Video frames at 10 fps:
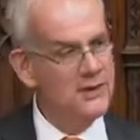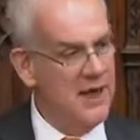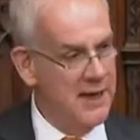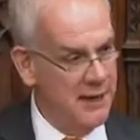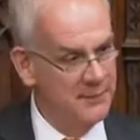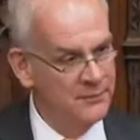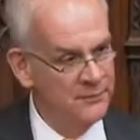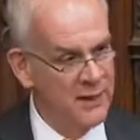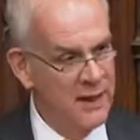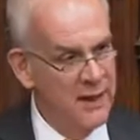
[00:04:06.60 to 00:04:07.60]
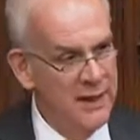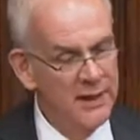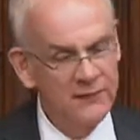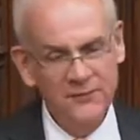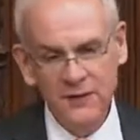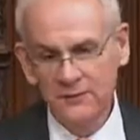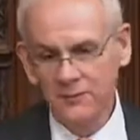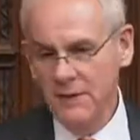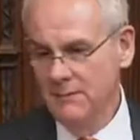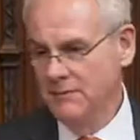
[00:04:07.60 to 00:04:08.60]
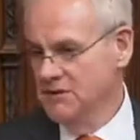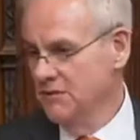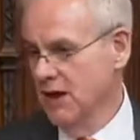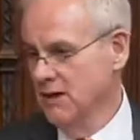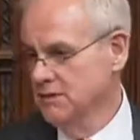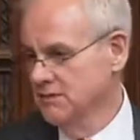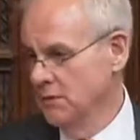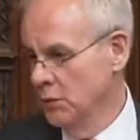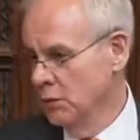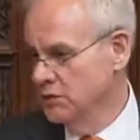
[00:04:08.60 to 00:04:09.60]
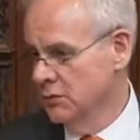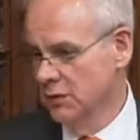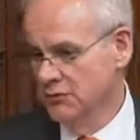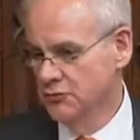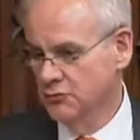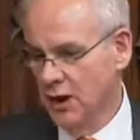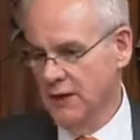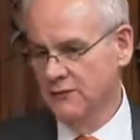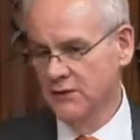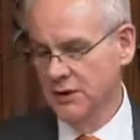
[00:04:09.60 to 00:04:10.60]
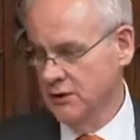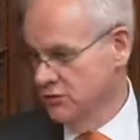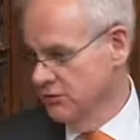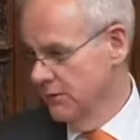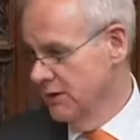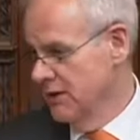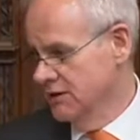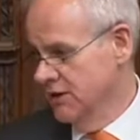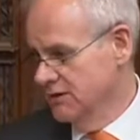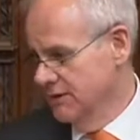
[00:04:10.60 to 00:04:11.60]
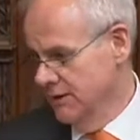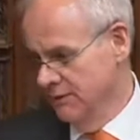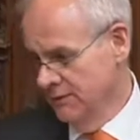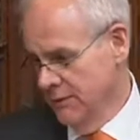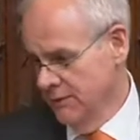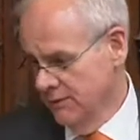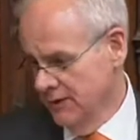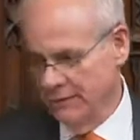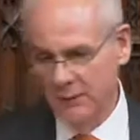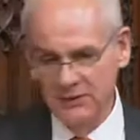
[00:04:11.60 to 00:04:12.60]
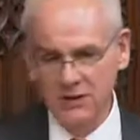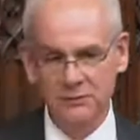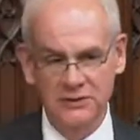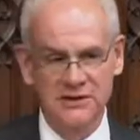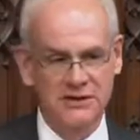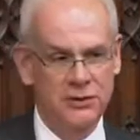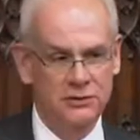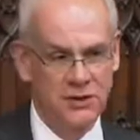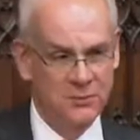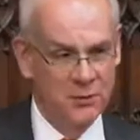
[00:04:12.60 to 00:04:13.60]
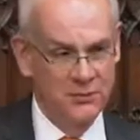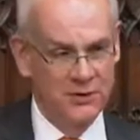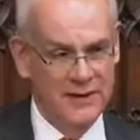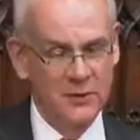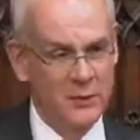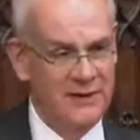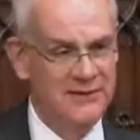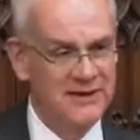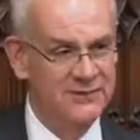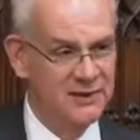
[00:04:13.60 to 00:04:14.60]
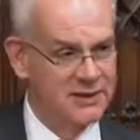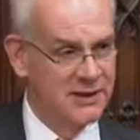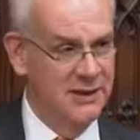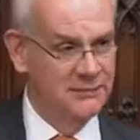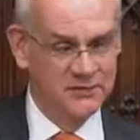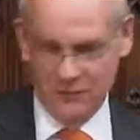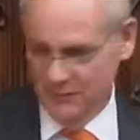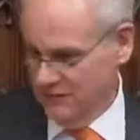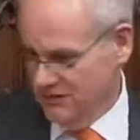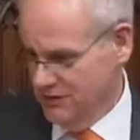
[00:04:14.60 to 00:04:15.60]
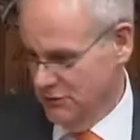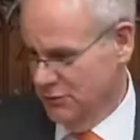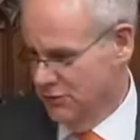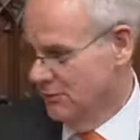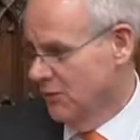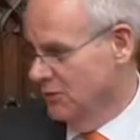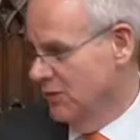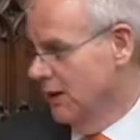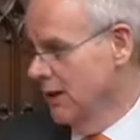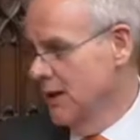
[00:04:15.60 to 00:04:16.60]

okay. If members of the House of Lords want to drive the country without asking them very much, we're told this is hugely popular. I don't know where this evidence comes from that this is hugely popular.